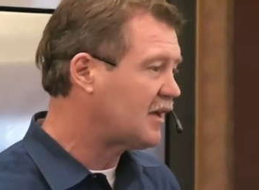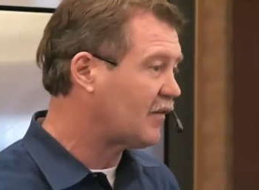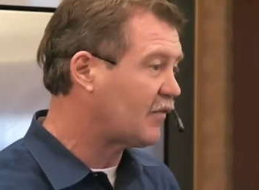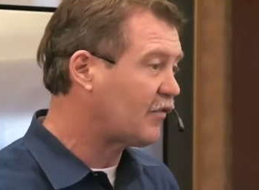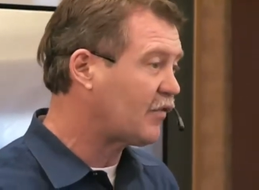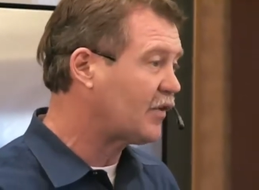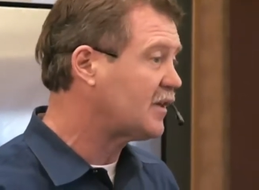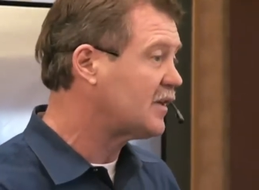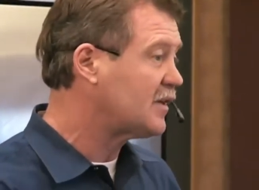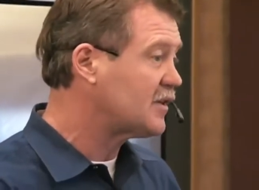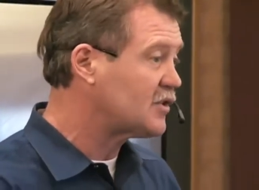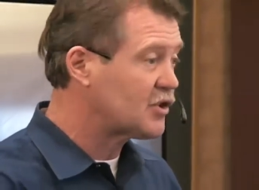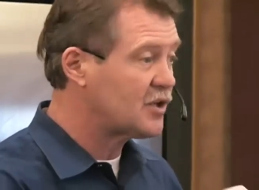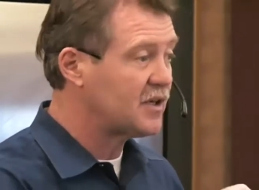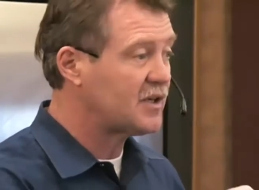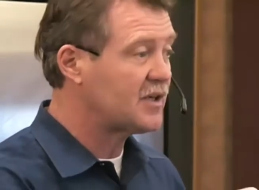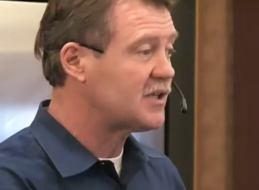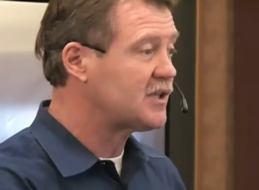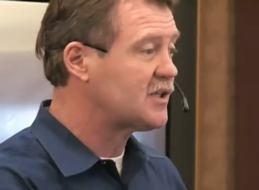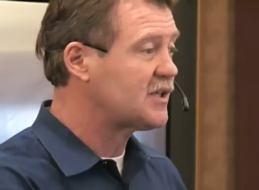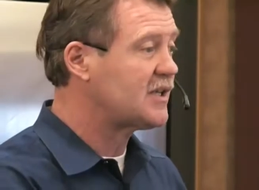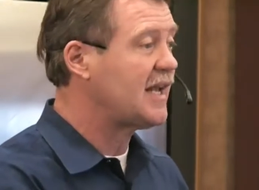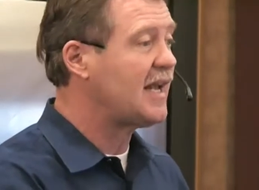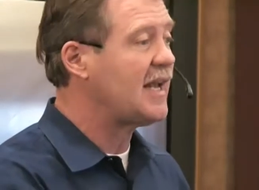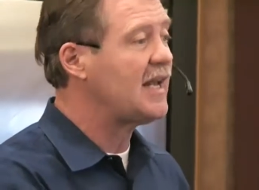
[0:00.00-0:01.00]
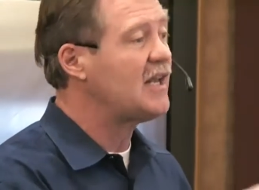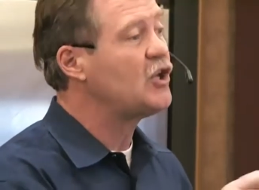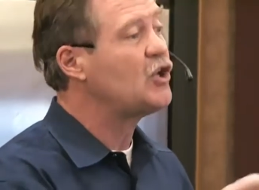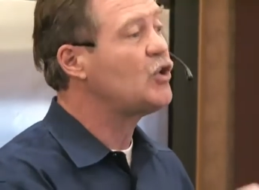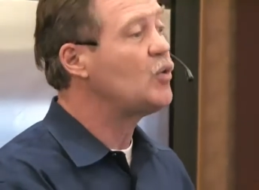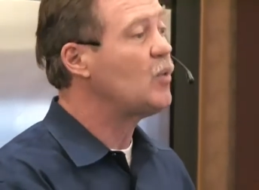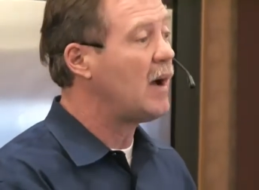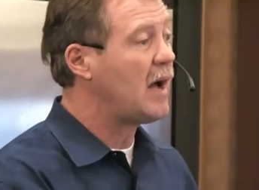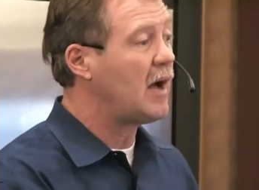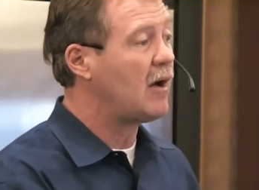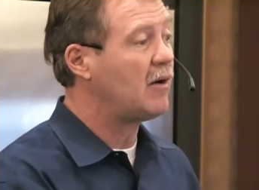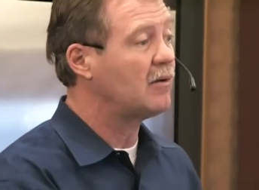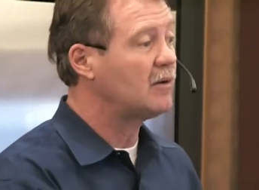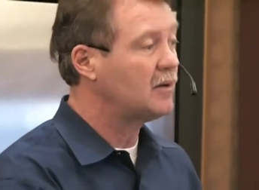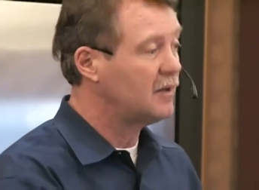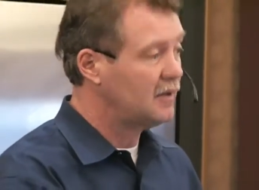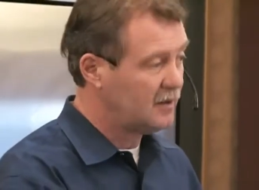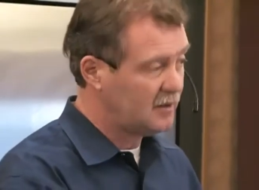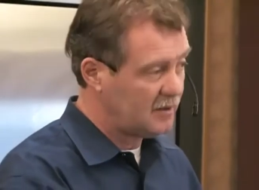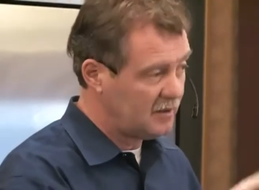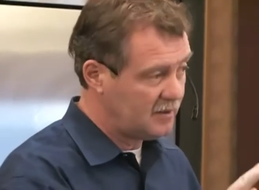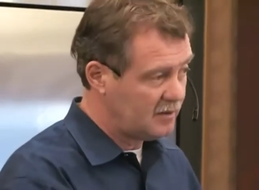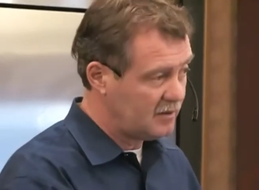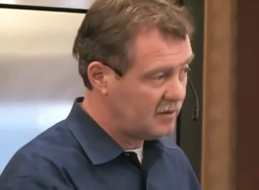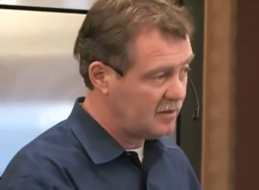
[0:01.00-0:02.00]
different that's going to stand you out
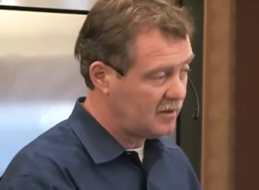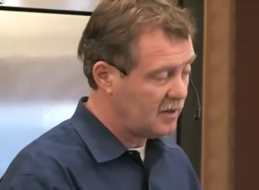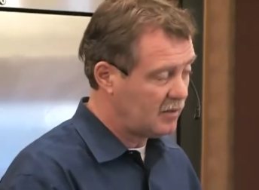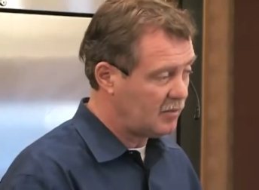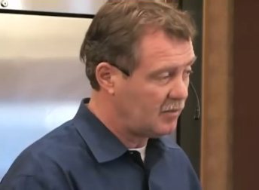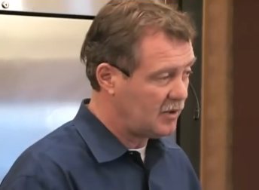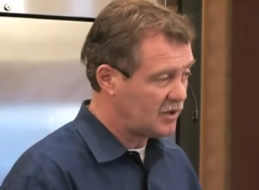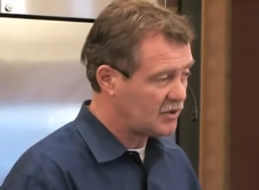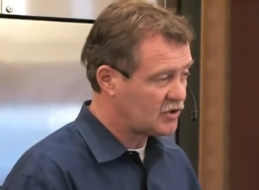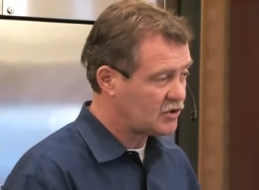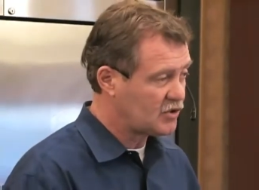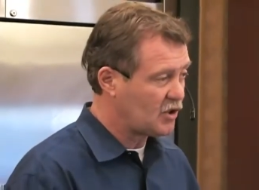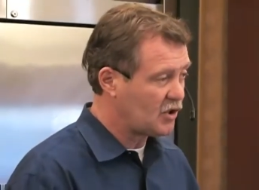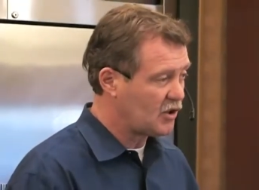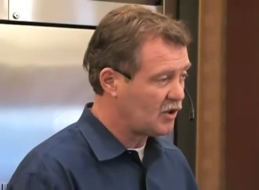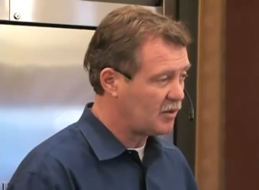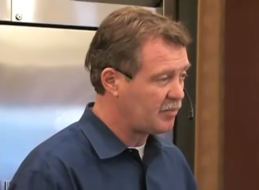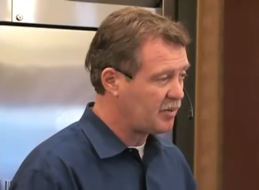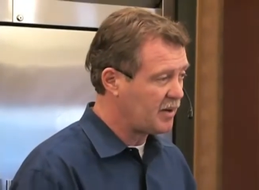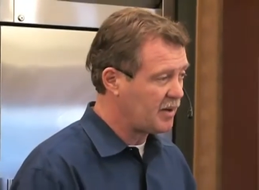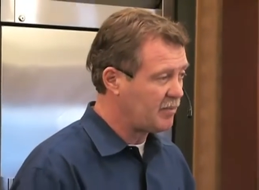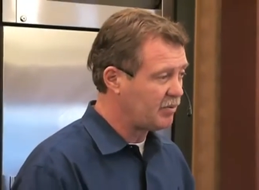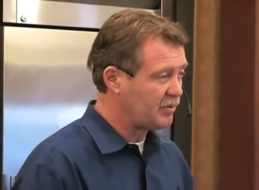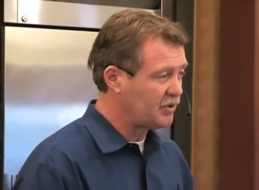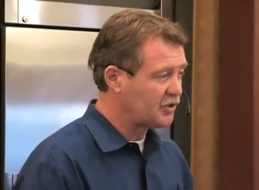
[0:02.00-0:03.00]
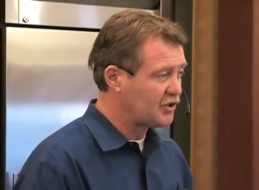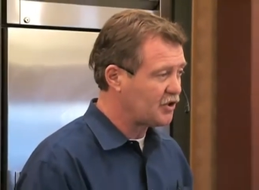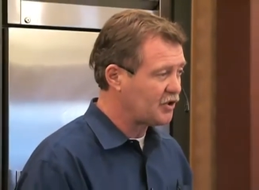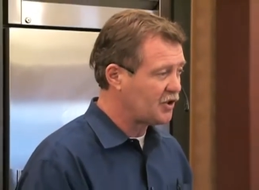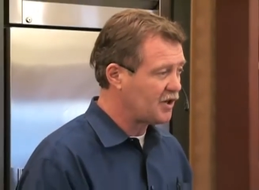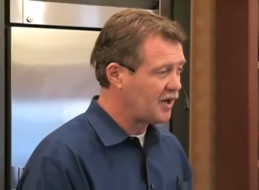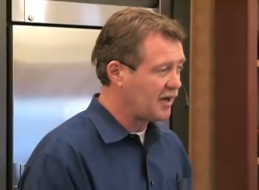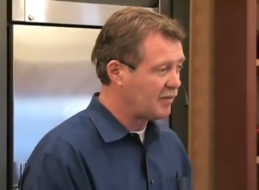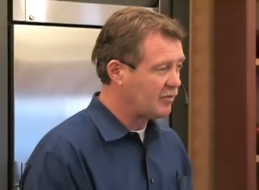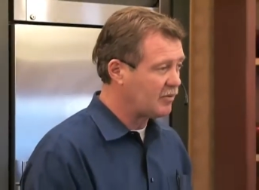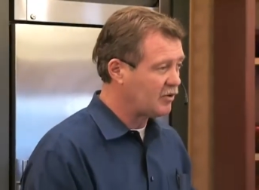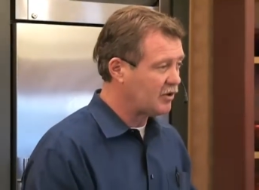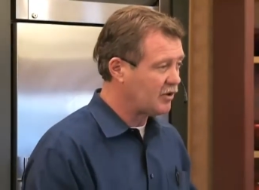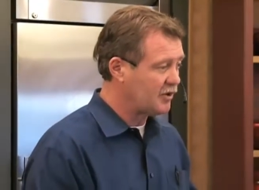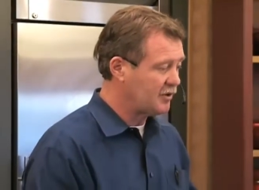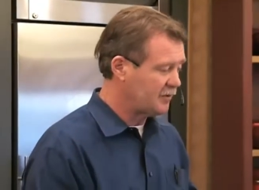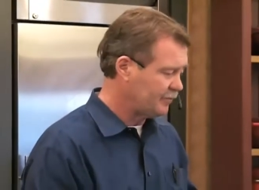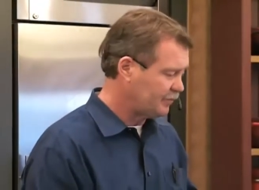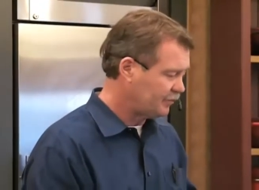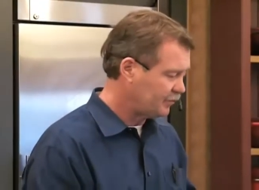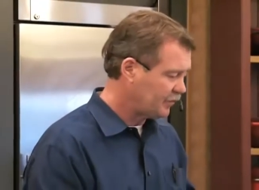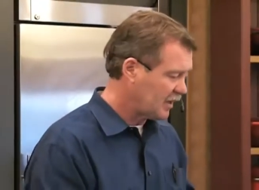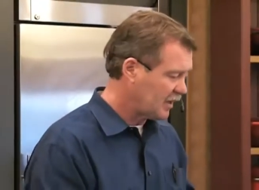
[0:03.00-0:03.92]
amongst all the people in your neighborhood.